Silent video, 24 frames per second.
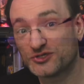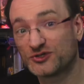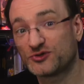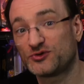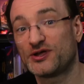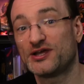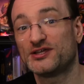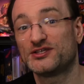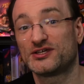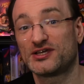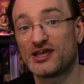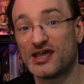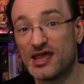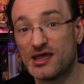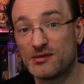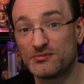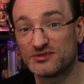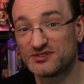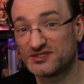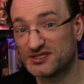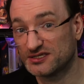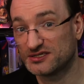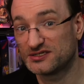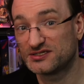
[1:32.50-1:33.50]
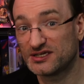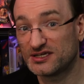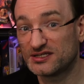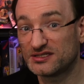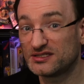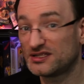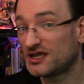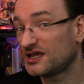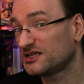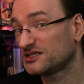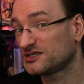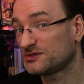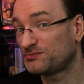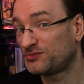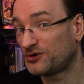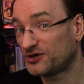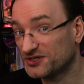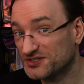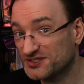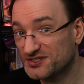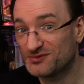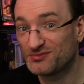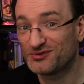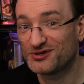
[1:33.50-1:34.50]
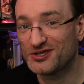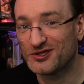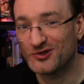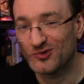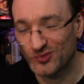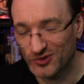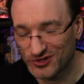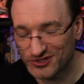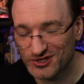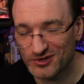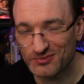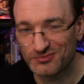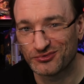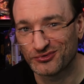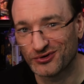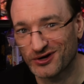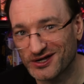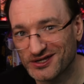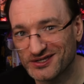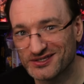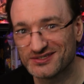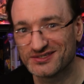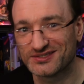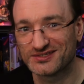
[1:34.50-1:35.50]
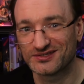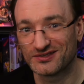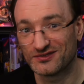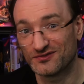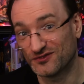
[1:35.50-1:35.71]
create a game, send it in and possibly win a prize,